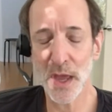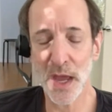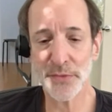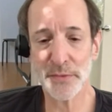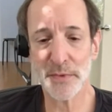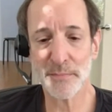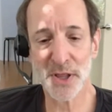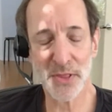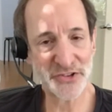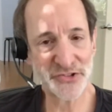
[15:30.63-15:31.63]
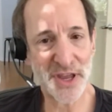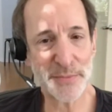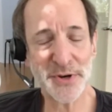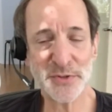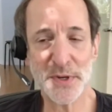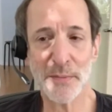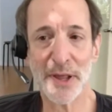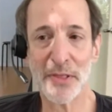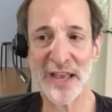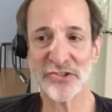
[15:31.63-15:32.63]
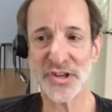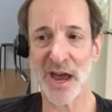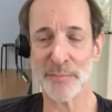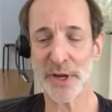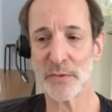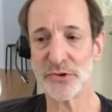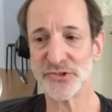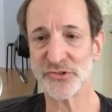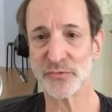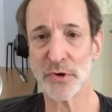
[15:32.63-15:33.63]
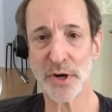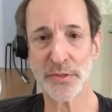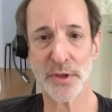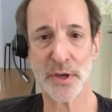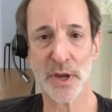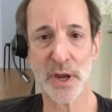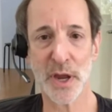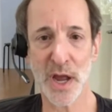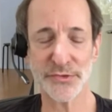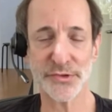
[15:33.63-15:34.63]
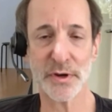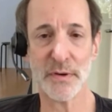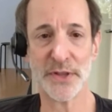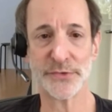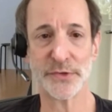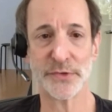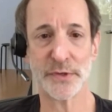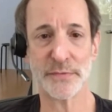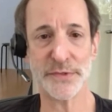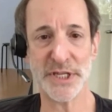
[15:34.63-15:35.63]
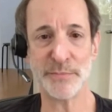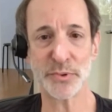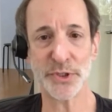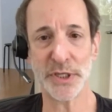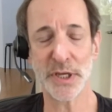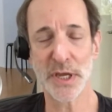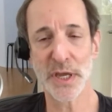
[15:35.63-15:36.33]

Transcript: And that brings me to my last topic, which is what are the consequences of deeply